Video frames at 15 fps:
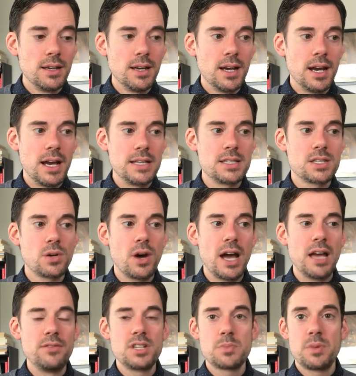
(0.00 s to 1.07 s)
And so I
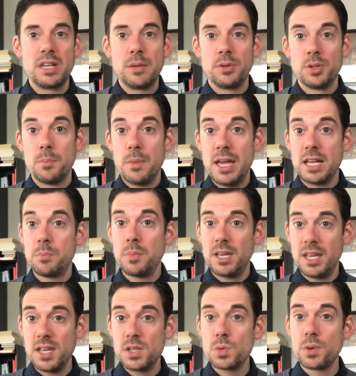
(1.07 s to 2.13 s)
have just been able to make
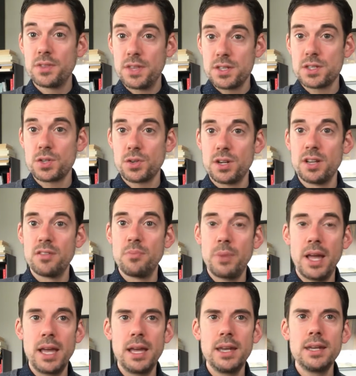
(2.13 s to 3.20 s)
peace with this degree of
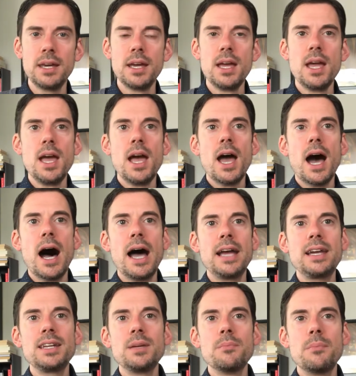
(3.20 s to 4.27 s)
pain. I
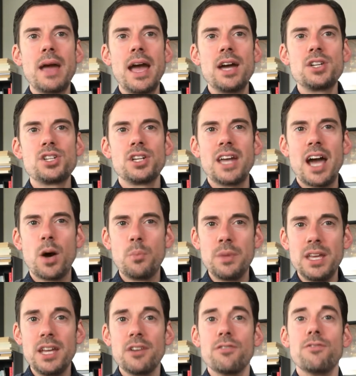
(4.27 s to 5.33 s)
can imagine how
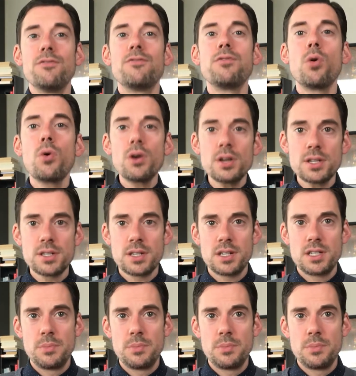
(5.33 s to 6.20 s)
being forced to